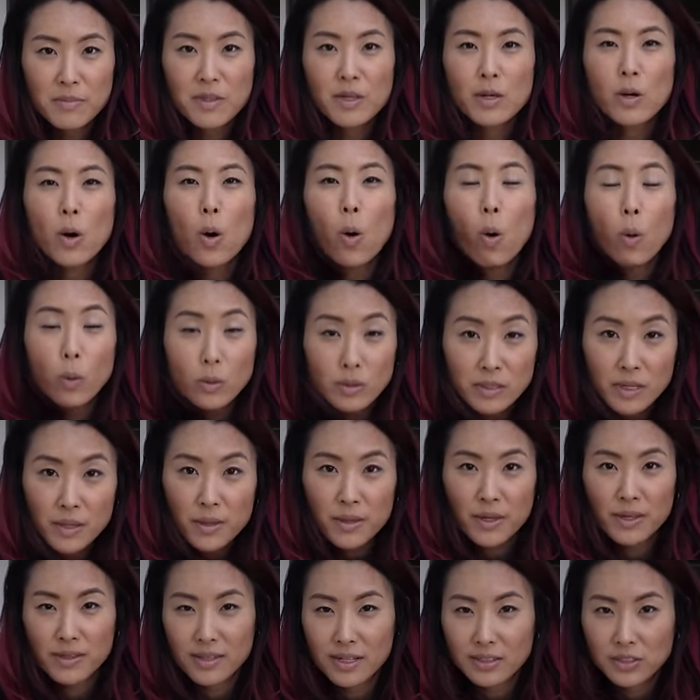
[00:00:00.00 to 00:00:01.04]
The only
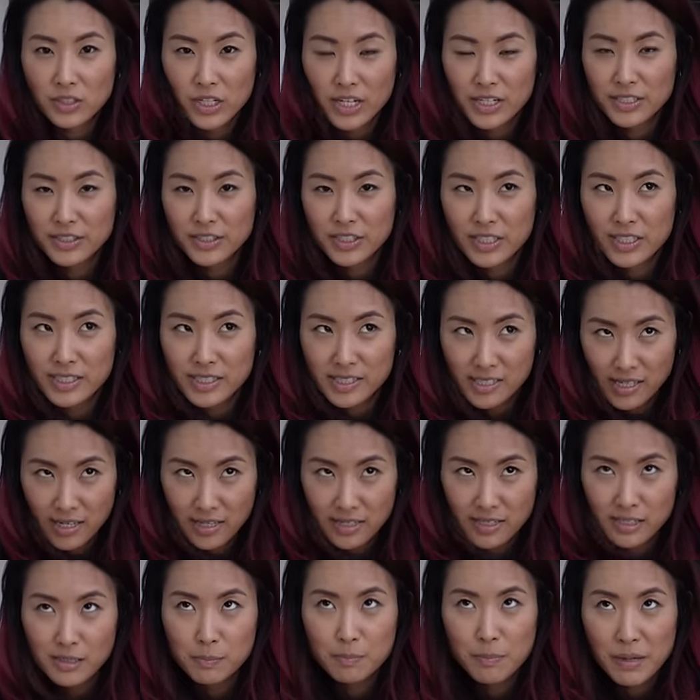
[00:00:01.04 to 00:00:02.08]
thing that changes
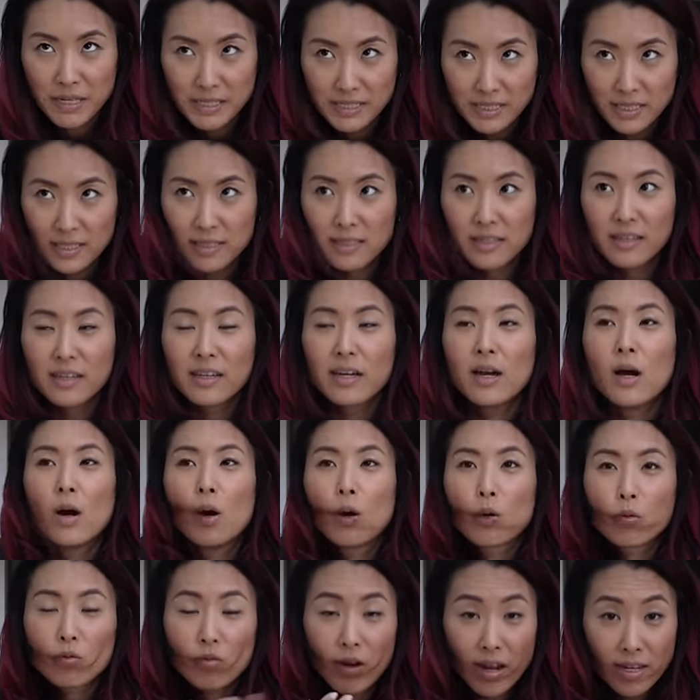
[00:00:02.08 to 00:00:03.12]
is basically
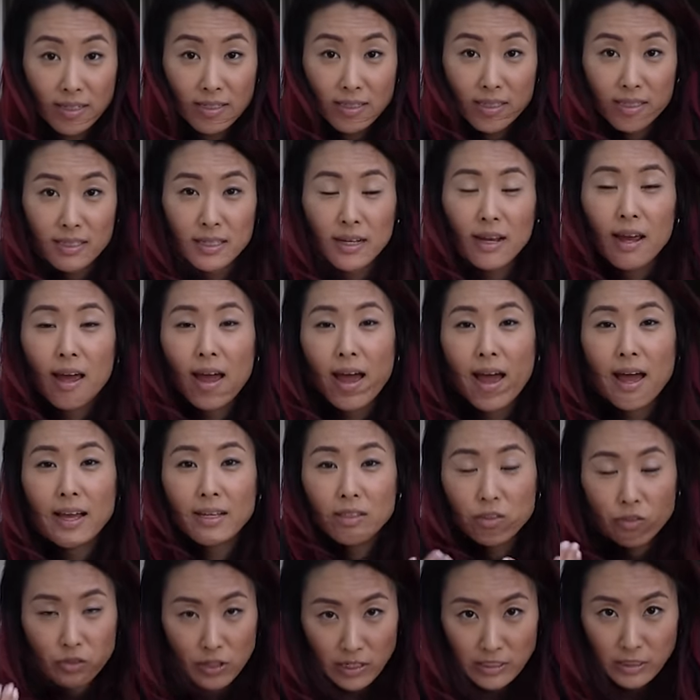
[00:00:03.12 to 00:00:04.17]
rent
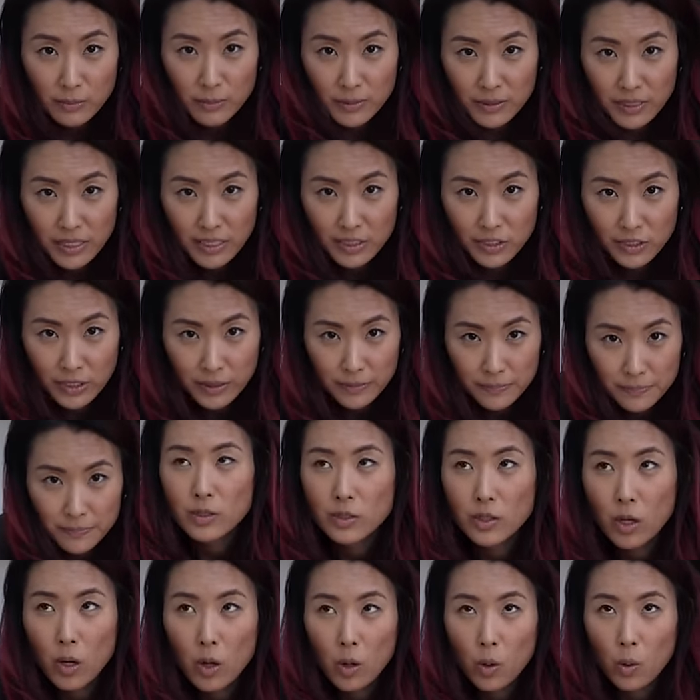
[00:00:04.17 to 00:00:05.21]
and transportation.
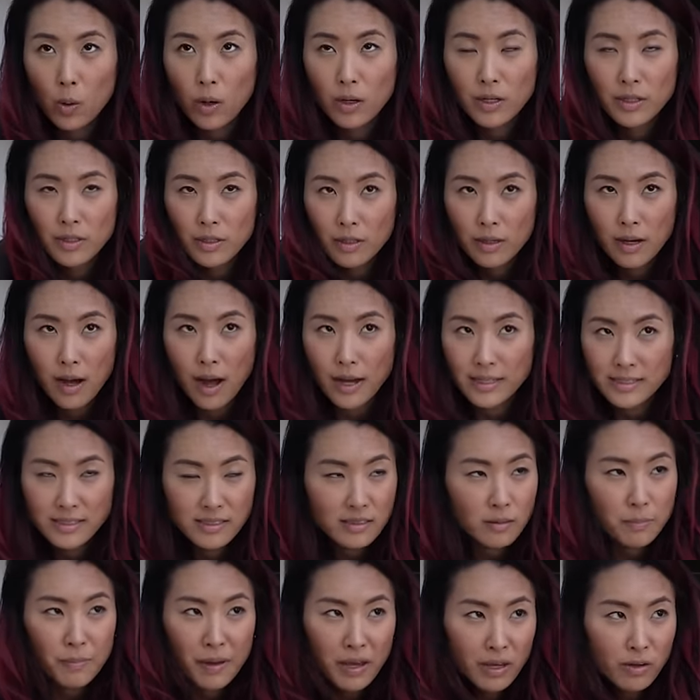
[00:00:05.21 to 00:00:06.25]
So I
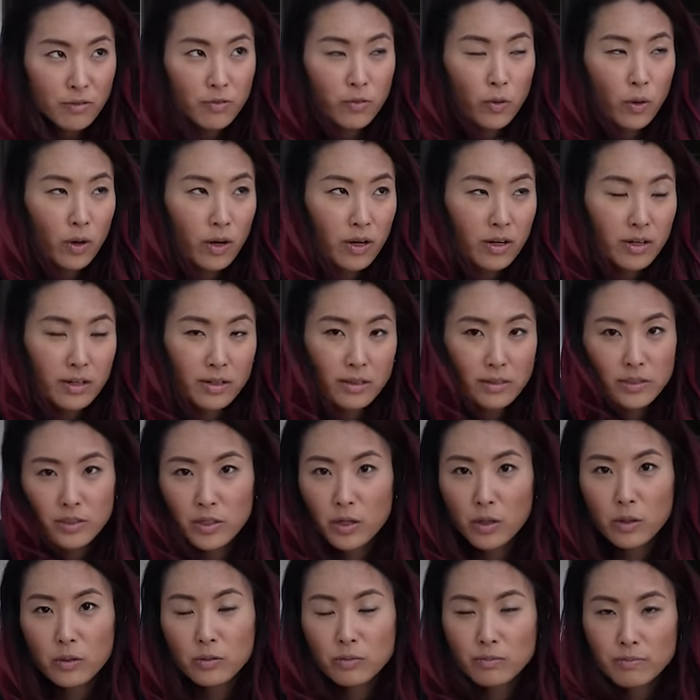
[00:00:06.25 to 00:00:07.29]
still pay for, you
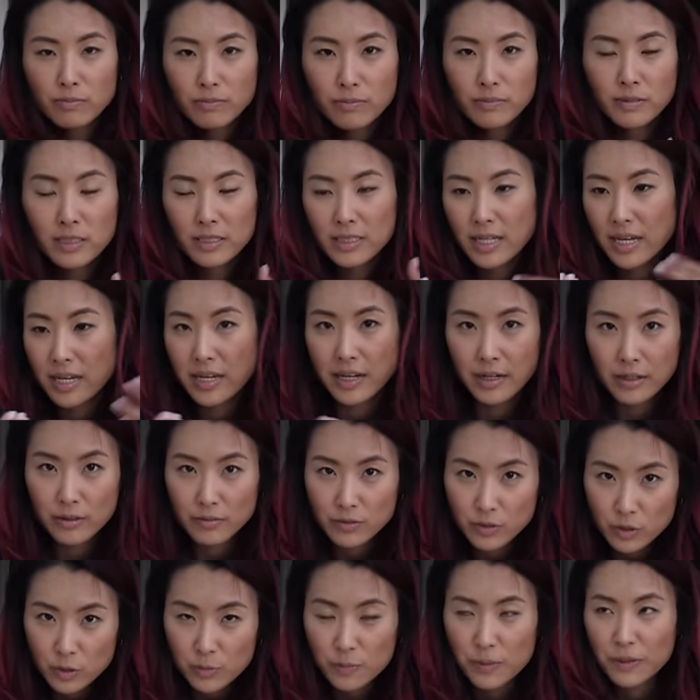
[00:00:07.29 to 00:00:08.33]
know, to take care
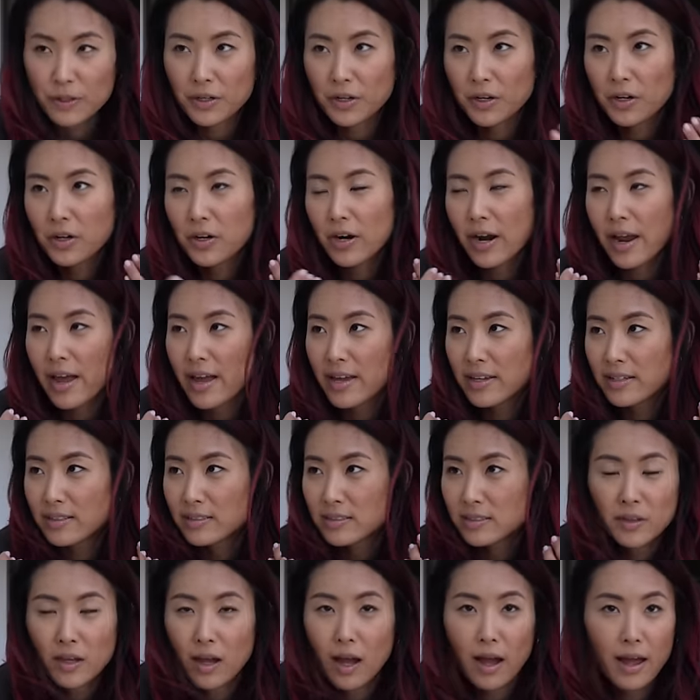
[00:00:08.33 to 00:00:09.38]
of Jupiter,
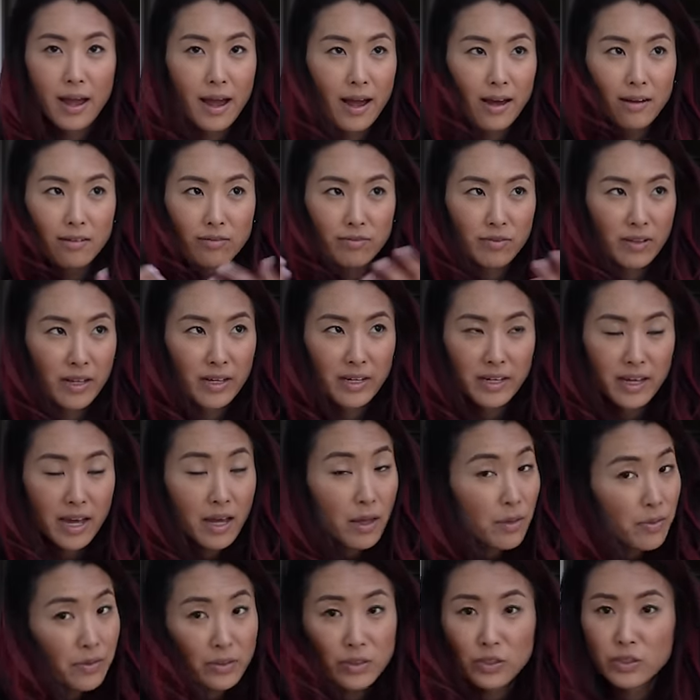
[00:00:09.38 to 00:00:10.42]
and I have like
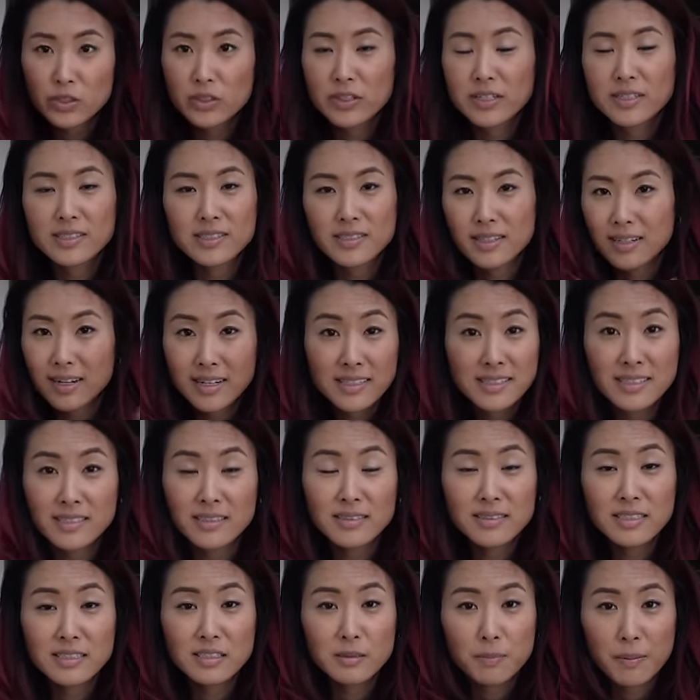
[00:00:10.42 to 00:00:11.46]
health insurance. Like, I
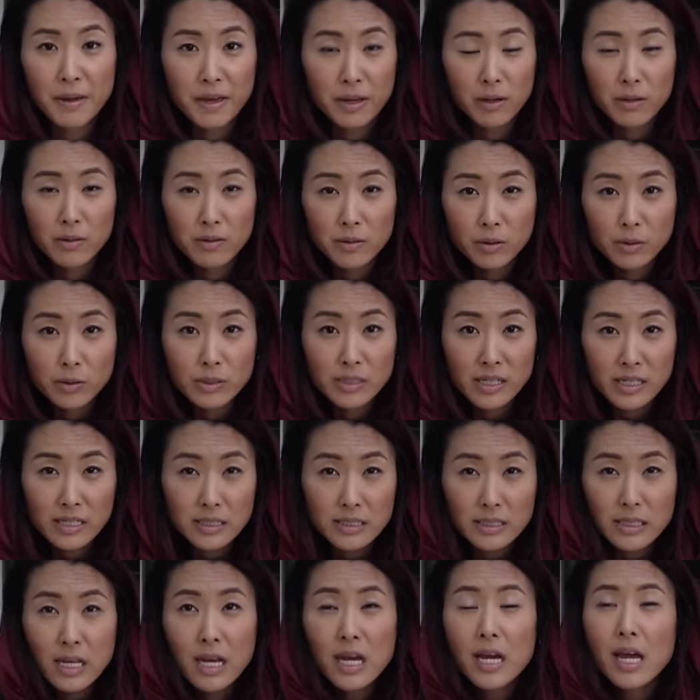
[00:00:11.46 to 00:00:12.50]
still need to pay all those
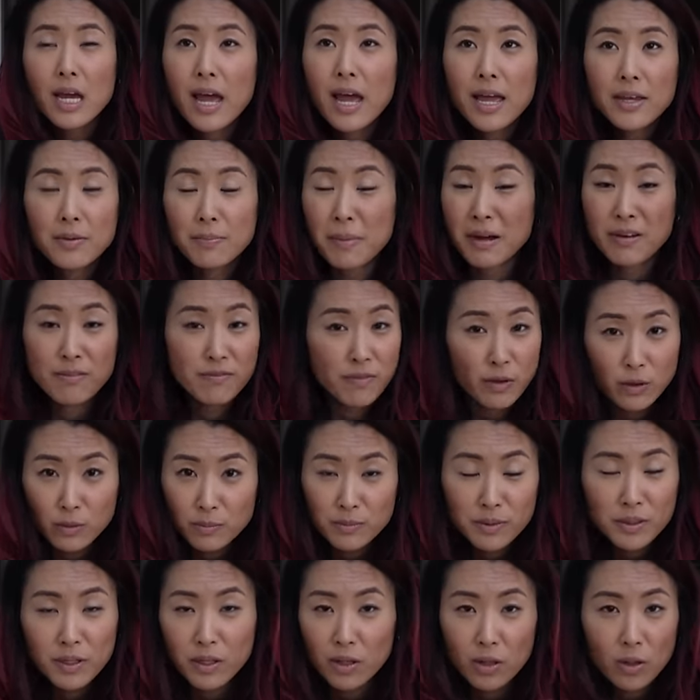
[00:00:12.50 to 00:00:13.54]
things, my
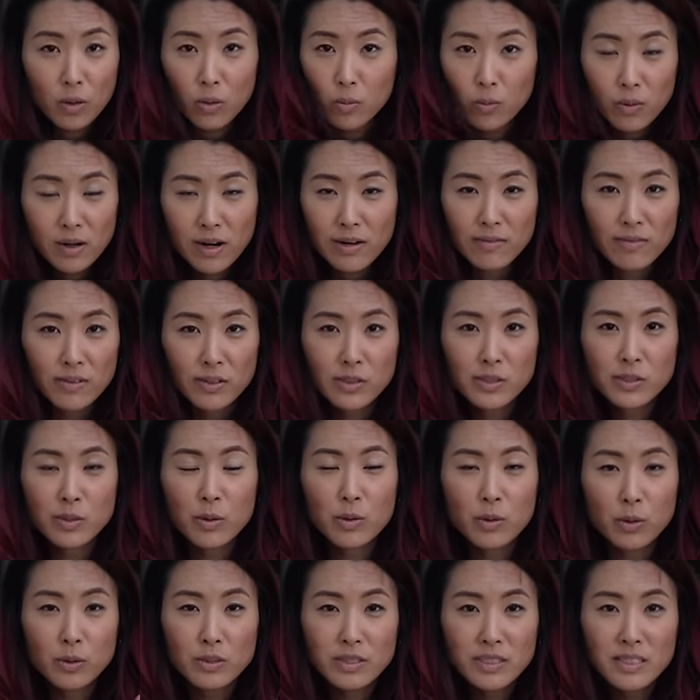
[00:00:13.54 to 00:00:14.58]
phone bill, whatever. So
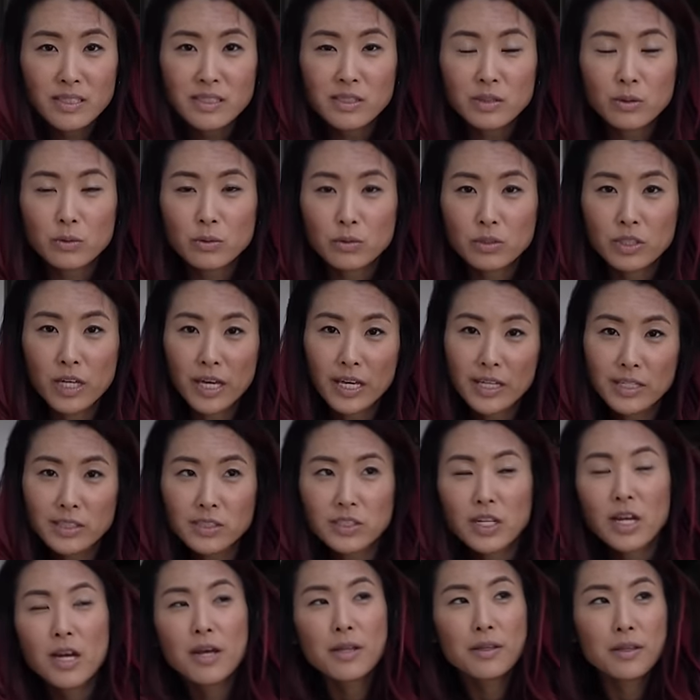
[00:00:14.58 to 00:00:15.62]
those things don't
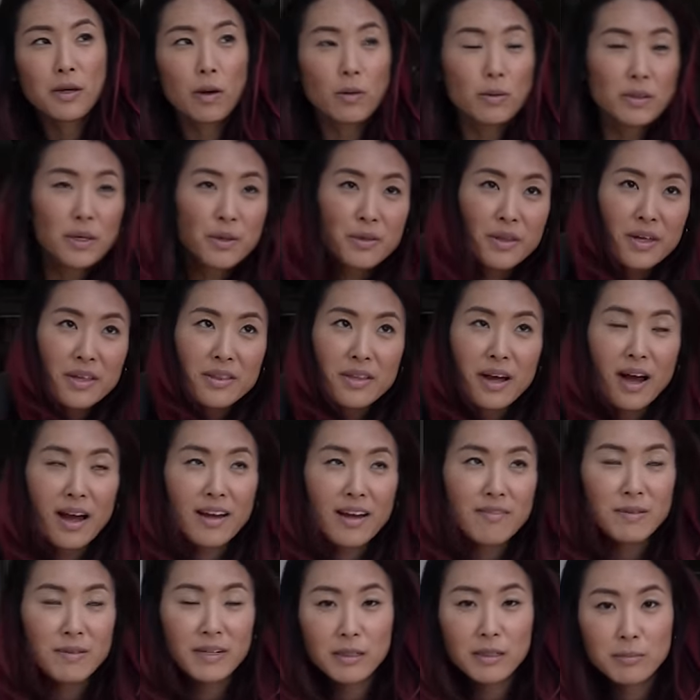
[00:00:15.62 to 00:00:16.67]
change. The only thing that
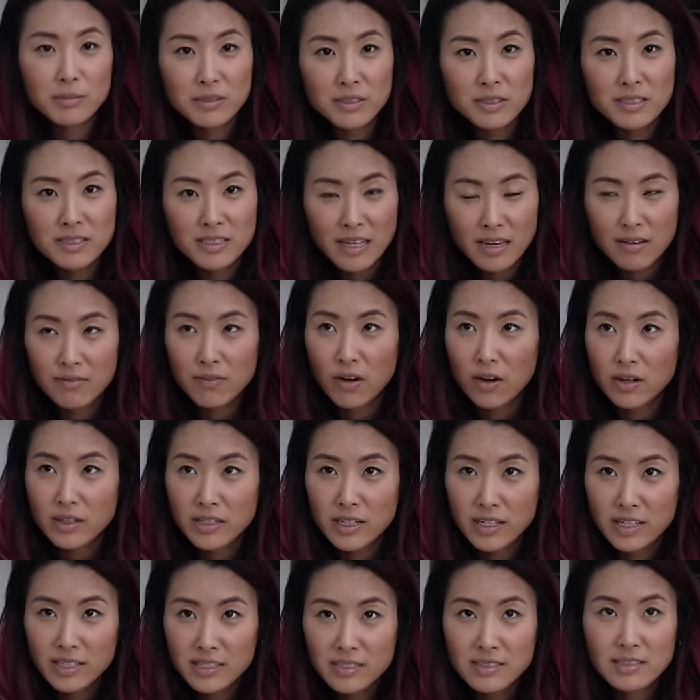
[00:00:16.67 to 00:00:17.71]
I've been able to save on
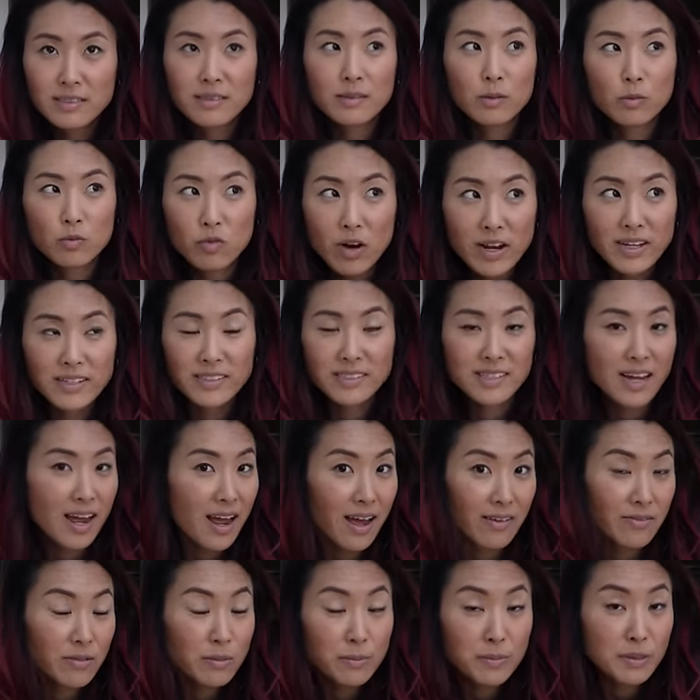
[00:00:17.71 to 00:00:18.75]
is rent. I
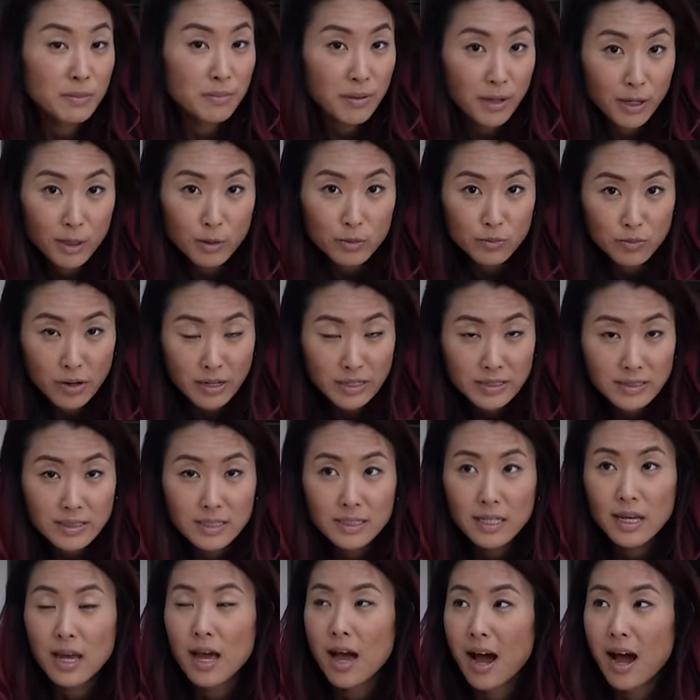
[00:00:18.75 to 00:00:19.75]
haven't been paying rent.